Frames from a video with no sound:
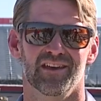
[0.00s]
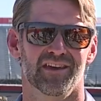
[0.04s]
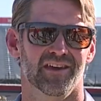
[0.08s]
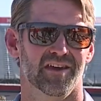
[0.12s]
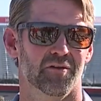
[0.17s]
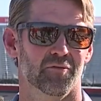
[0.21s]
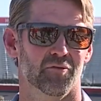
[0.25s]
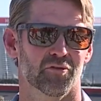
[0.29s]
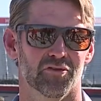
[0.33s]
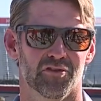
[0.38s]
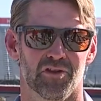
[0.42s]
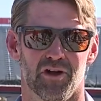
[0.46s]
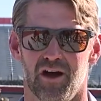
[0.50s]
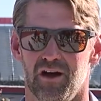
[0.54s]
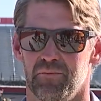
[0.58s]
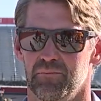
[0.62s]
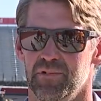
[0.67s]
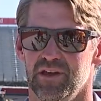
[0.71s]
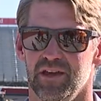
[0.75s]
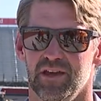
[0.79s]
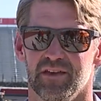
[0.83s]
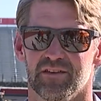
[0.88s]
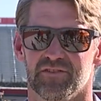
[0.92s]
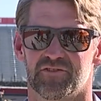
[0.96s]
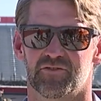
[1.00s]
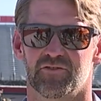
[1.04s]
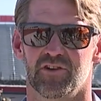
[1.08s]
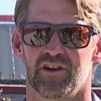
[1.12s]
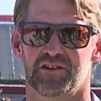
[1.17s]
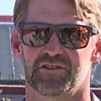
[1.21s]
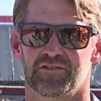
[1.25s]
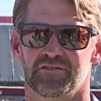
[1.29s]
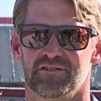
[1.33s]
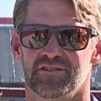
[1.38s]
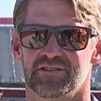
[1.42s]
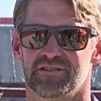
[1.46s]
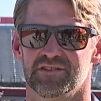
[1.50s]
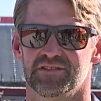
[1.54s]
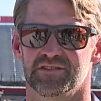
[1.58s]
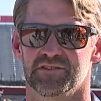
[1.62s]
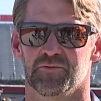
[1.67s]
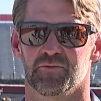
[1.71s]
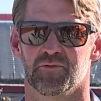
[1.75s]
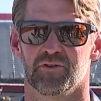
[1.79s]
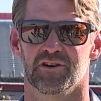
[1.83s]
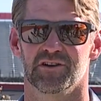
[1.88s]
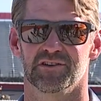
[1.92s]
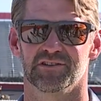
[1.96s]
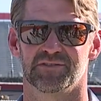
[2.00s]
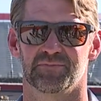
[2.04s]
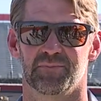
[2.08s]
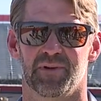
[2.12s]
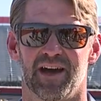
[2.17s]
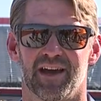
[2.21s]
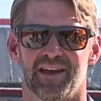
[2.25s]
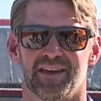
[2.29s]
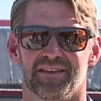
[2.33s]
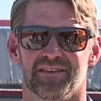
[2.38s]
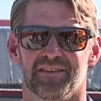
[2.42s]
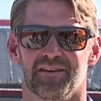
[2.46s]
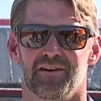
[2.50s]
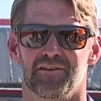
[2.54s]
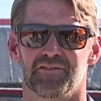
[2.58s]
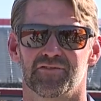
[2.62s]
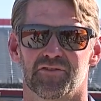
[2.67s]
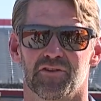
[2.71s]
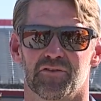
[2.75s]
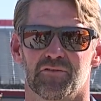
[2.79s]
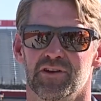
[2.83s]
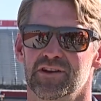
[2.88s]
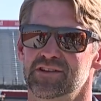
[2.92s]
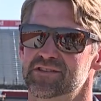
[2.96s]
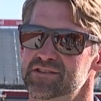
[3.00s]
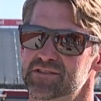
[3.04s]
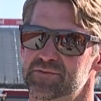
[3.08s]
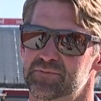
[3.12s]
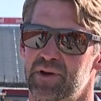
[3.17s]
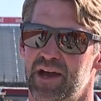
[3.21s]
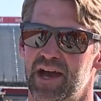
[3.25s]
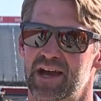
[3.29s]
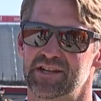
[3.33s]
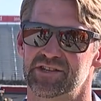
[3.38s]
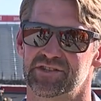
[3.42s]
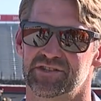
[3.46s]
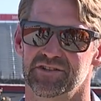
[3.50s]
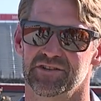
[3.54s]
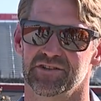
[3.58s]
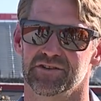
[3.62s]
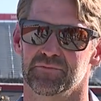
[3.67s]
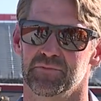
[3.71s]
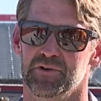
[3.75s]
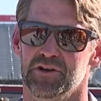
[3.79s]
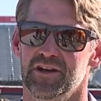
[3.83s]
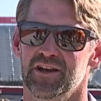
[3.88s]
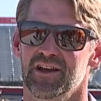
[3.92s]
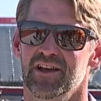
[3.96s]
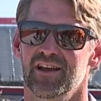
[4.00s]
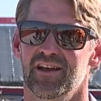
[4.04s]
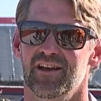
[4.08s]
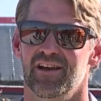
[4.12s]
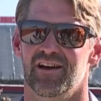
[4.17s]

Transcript: It will not be as treacherous as it was back in the All-Star Race this past year, but